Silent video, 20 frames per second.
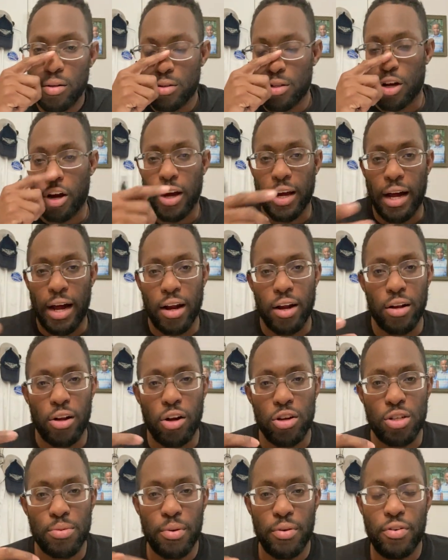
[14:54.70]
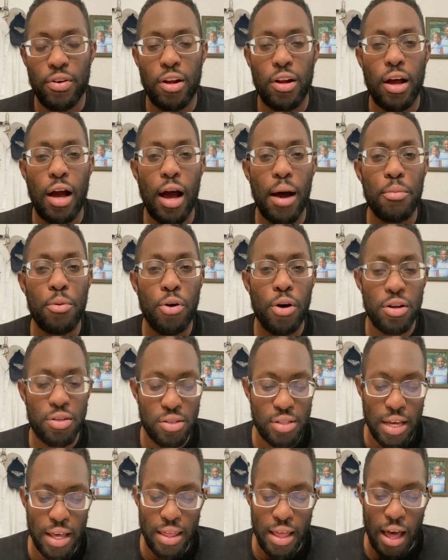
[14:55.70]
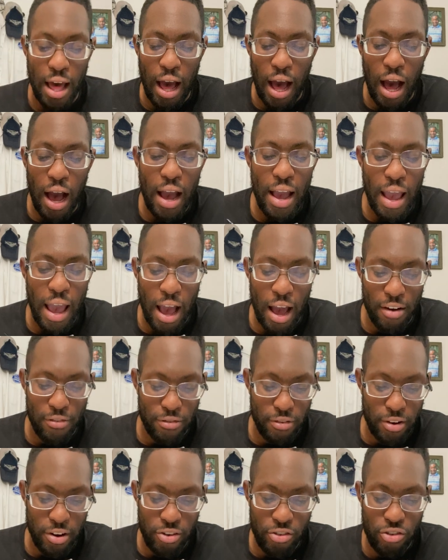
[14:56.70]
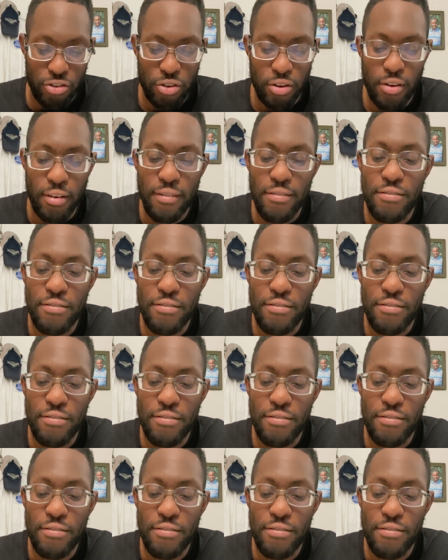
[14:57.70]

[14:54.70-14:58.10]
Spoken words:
sorry, I got a notice on my phone. I'm going to say that I average